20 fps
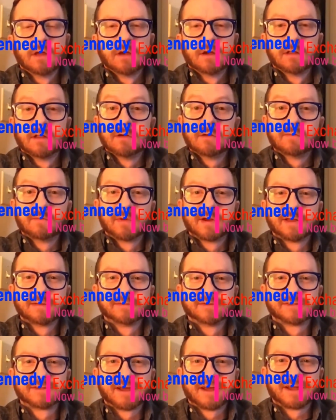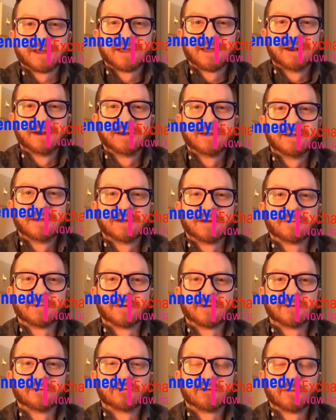Hello, my name is Zach Kennedy. I'm
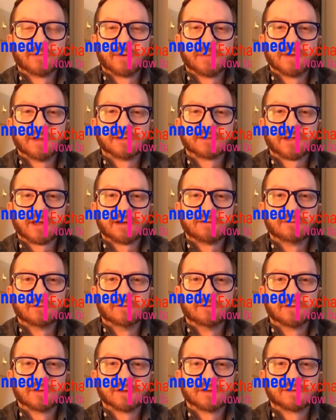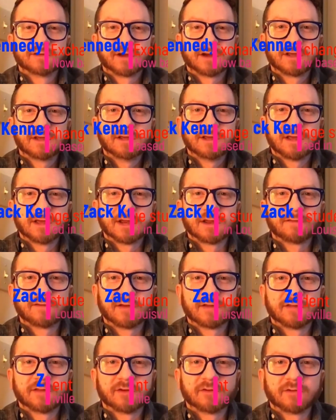a drummer based out of Louisville, Kentucky, and I've
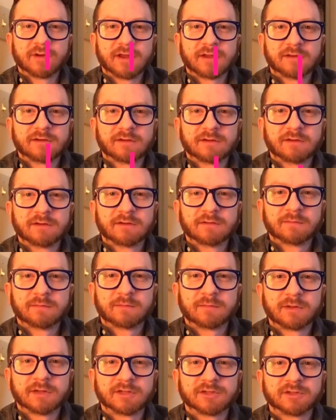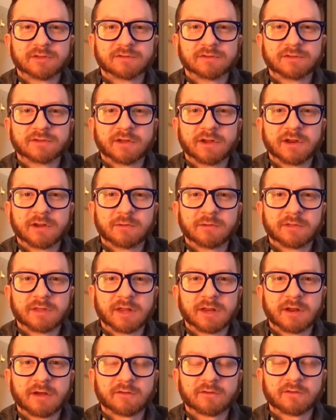had the great pleasure of studying with
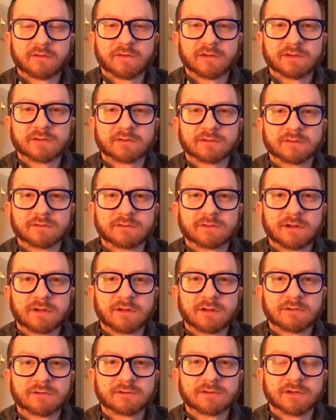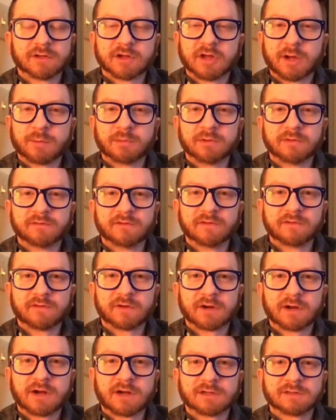Renato Vasconcellos in a couple of
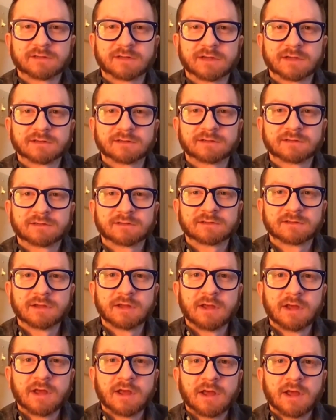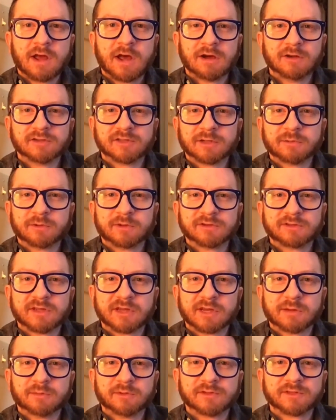different contexts. I was able to
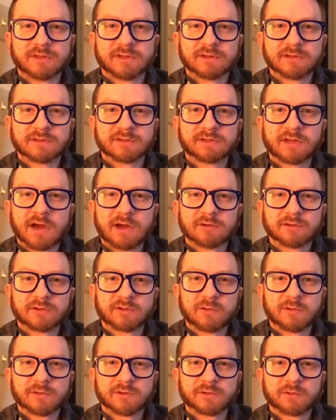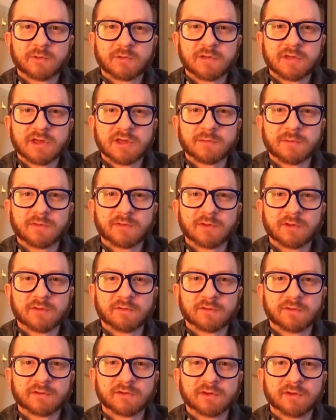take a Brazilian styles course with him at the
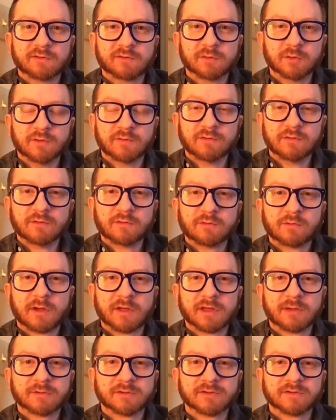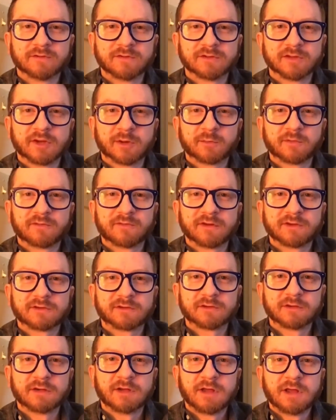University of Louisville while he was a visiting
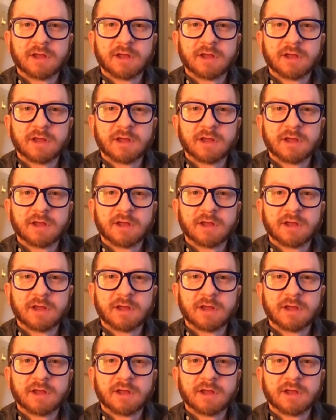professor,